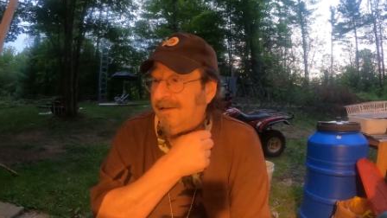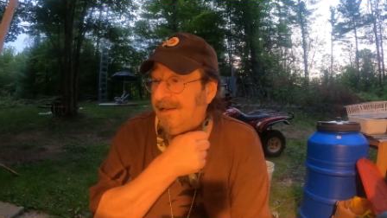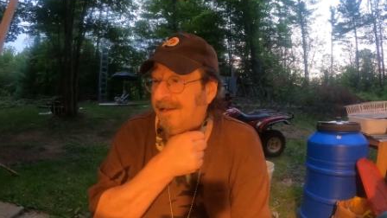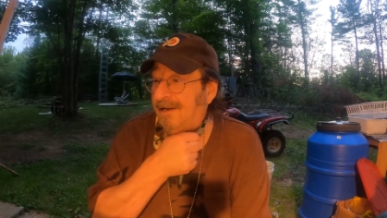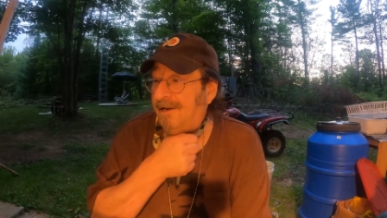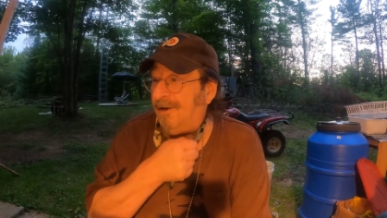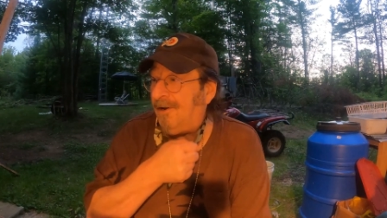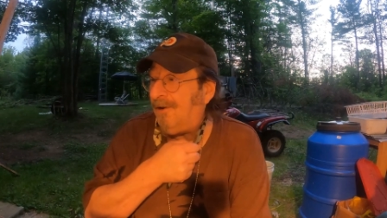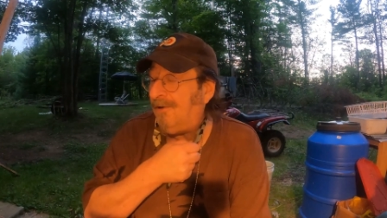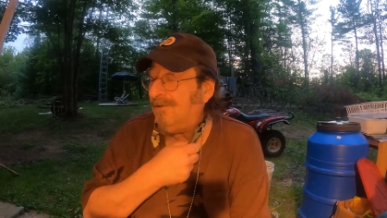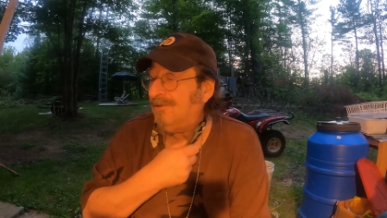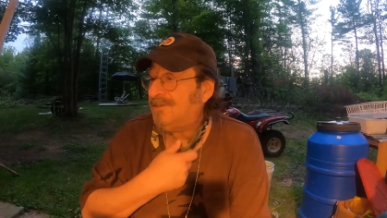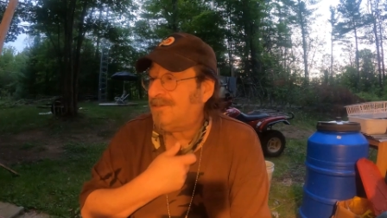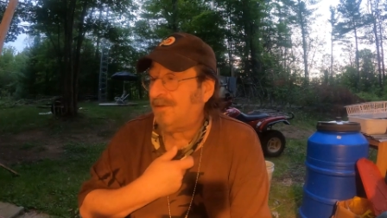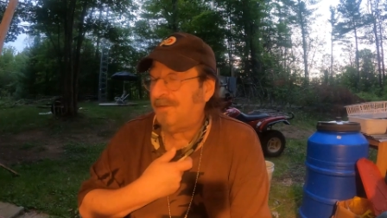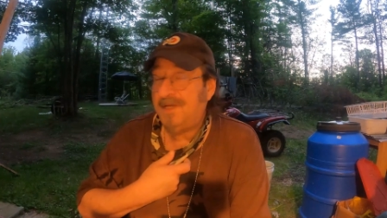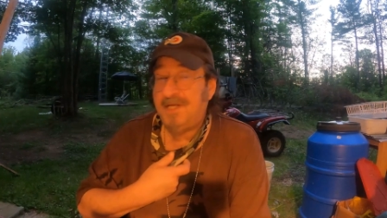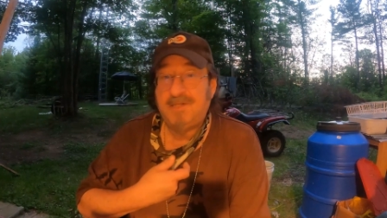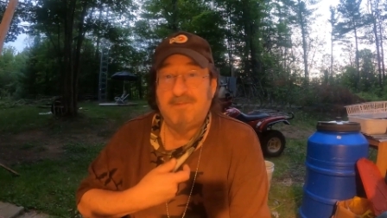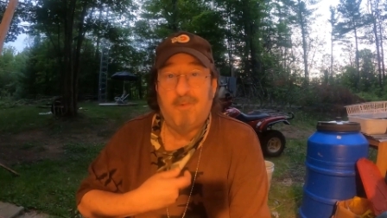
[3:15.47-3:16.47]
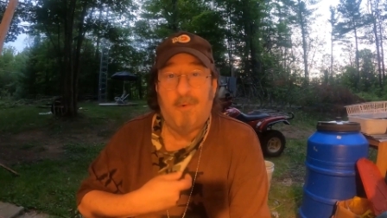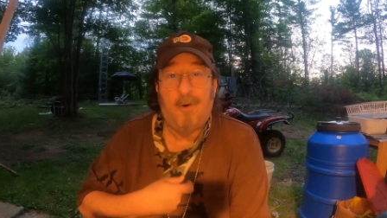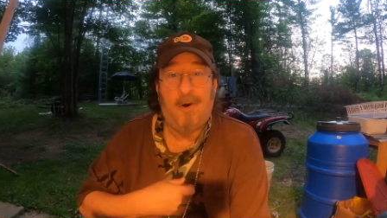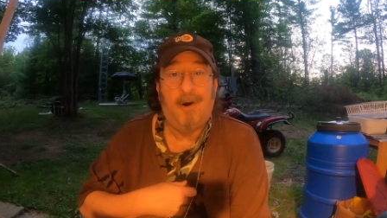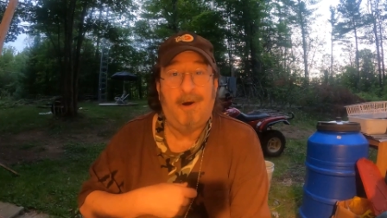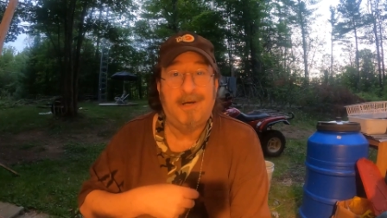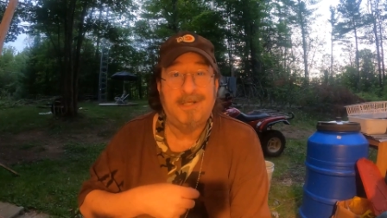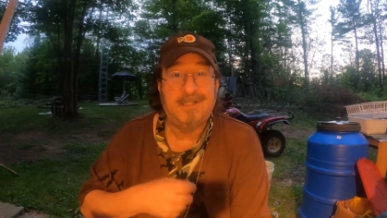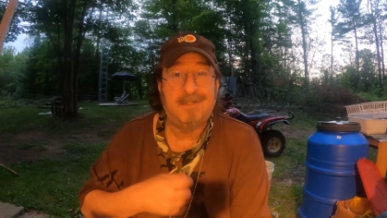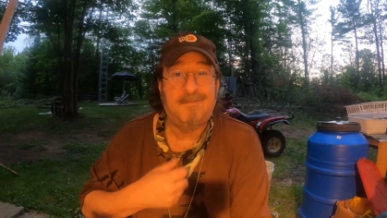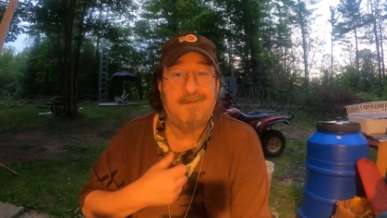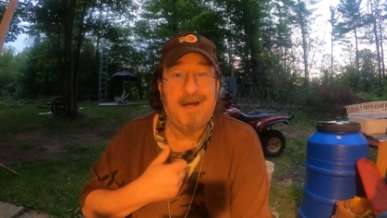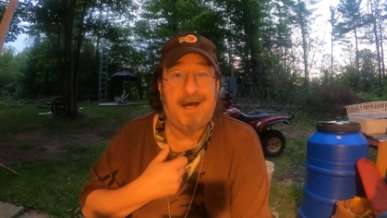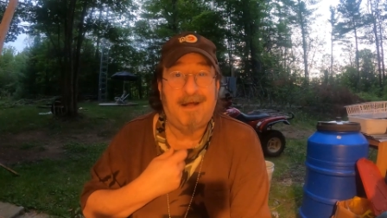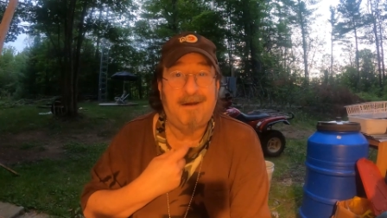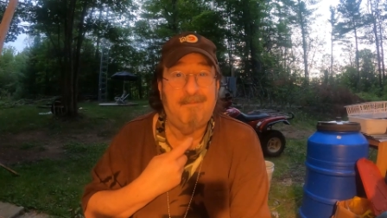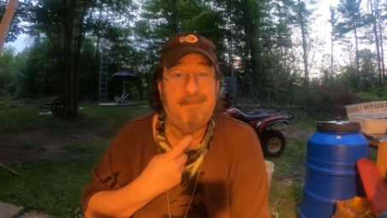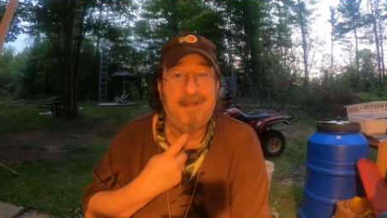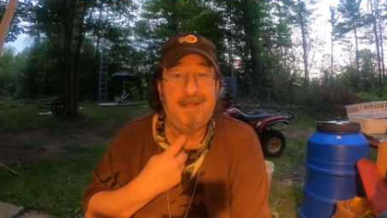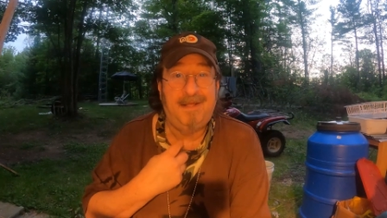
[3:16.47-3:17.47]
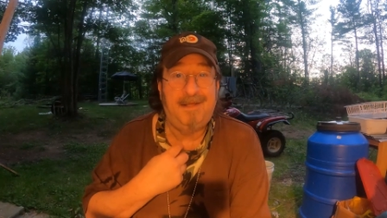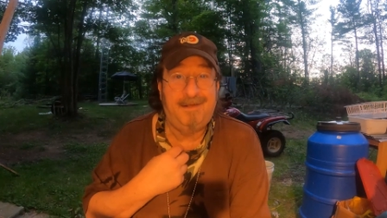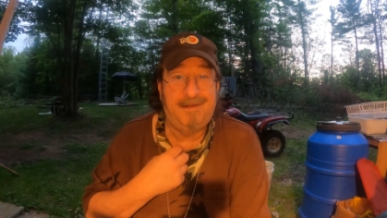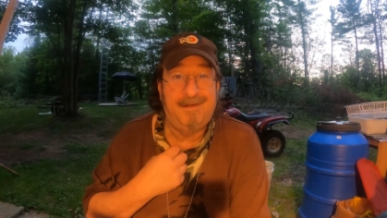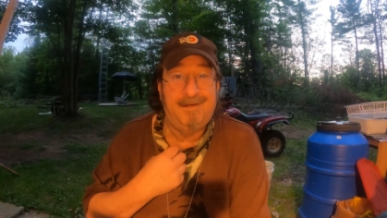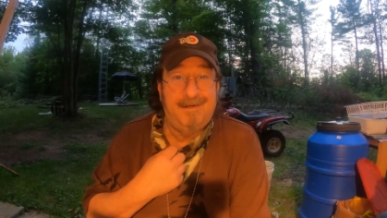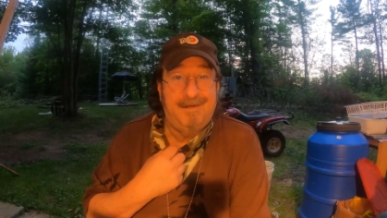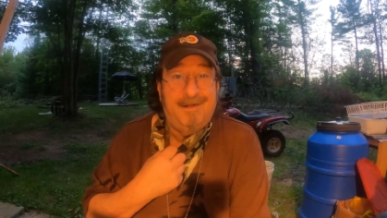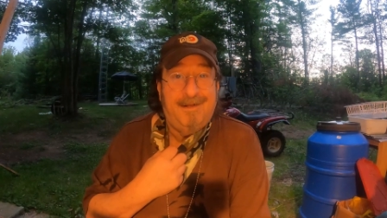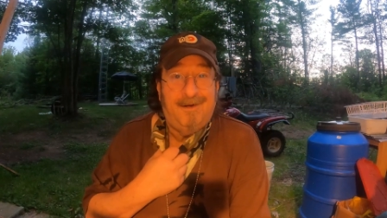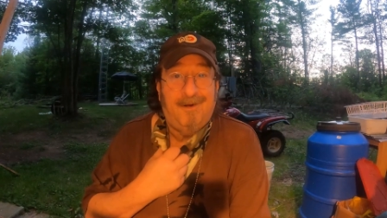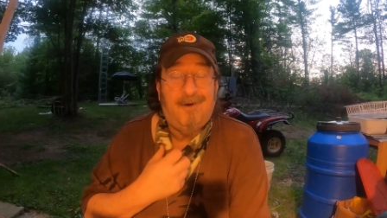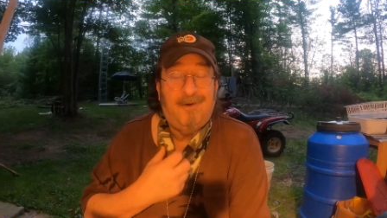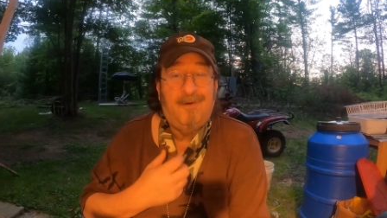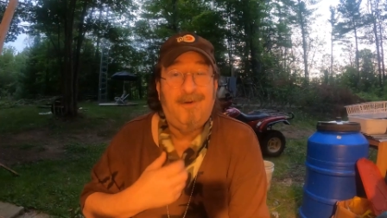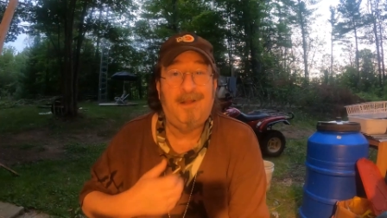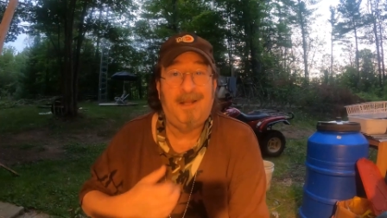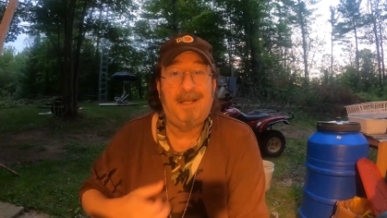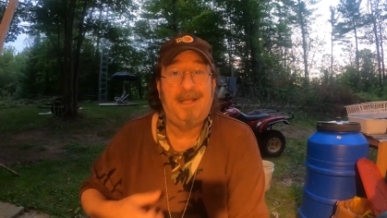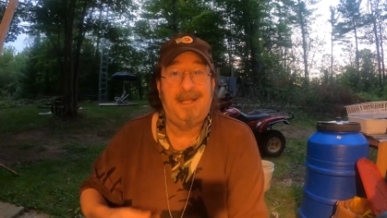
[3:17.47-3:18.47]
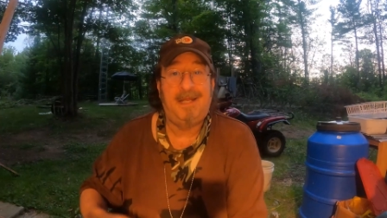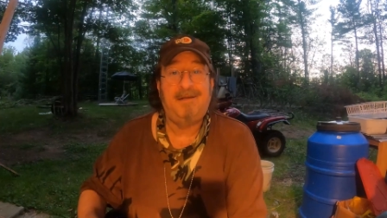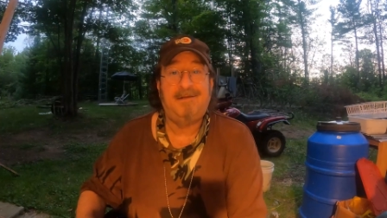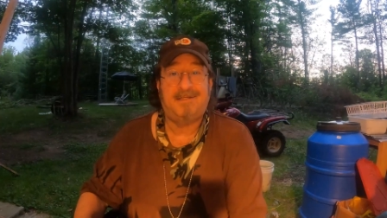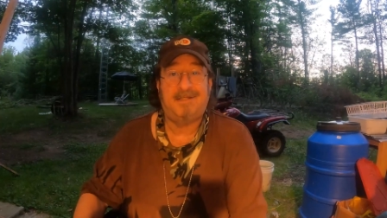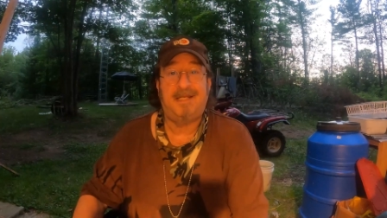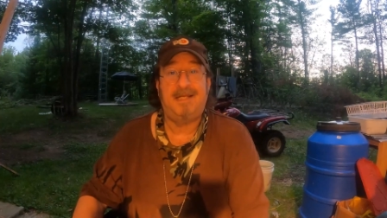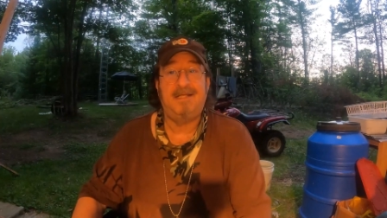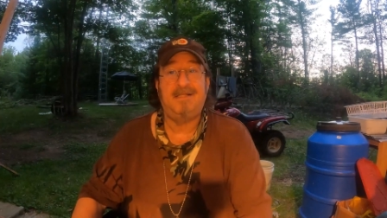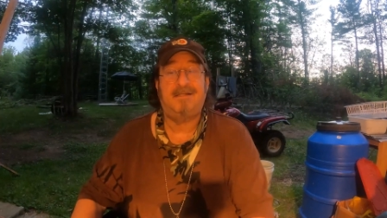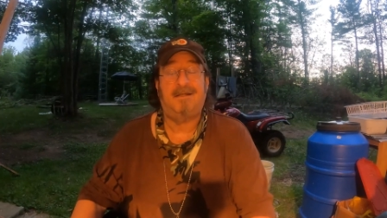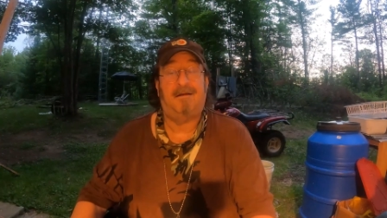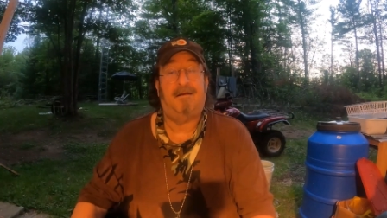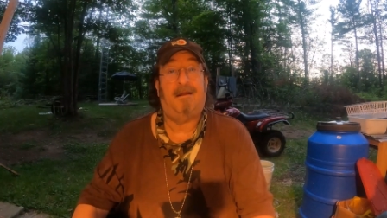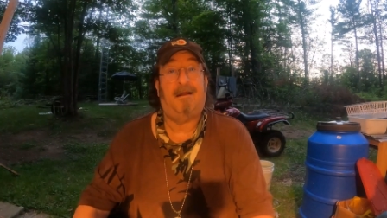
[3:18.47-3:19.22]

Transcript: you know, so these wars have got to be, you know, and he sees it.